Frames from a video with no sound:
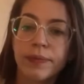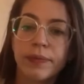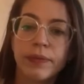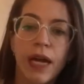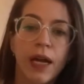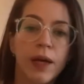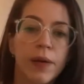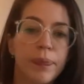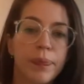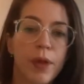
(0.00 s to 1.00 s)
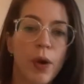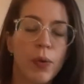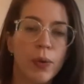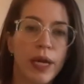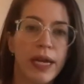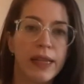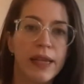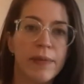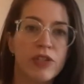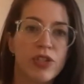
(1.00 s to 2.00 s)
Yeah. Okay. Let
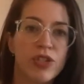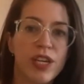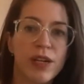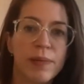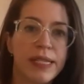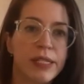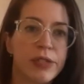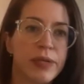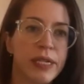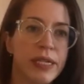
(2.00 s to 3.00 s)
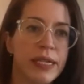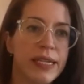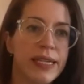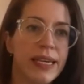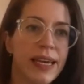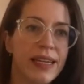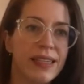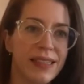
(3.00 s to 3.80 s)
me just share my screen again.